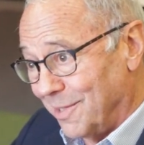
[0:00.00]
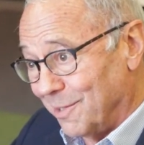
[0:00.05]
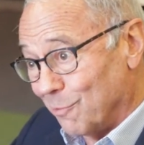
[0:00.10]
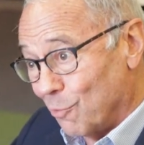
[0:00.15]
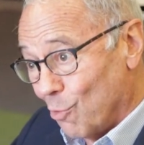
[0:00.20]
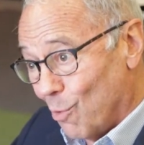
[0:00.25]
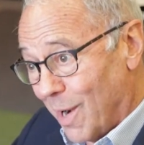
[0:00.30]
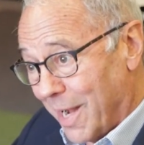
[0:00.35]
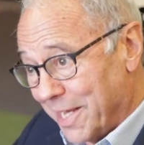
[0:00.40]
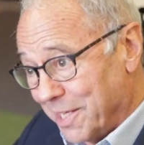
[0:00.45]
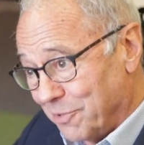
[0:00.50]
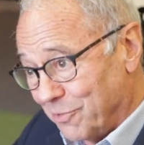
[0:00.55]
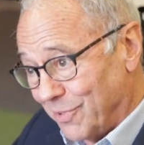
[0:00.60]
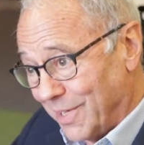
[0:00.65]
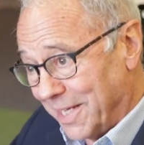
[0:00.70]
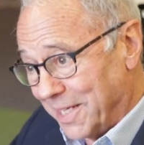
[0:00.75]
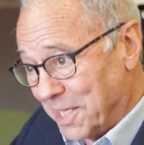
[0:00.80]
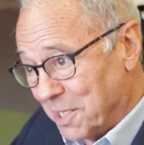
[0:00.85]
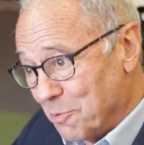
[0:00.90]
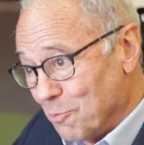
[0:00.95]
in quiet
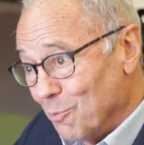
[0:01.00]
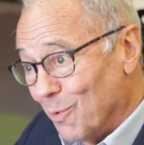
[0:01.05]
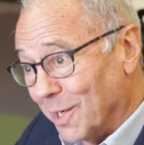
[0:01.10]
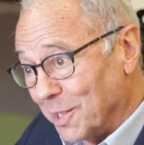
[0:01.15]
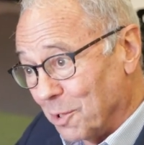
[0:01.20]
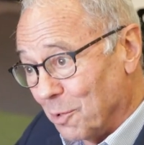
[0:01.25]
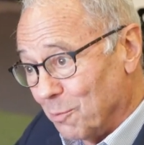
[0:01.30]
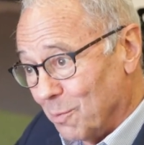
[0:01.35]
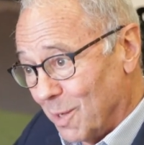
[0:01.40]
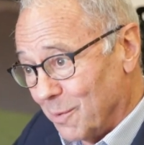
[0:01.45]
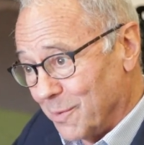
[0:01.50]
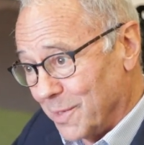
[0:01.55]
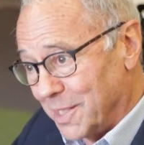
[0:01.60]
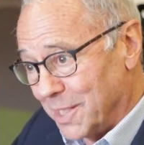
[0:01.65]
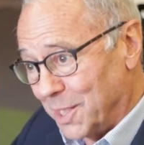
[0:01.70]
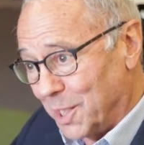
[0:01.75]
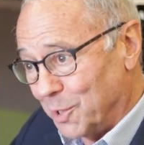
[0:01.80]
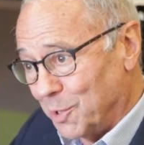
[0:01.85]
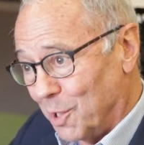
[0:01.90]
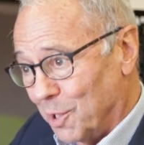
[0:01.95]
setting, one on one with
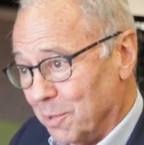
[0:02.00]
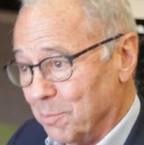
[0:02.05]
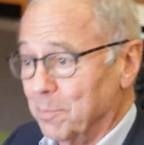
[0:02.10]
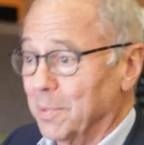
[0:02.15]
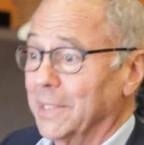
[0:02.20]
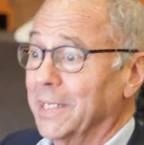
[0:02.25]
an adult,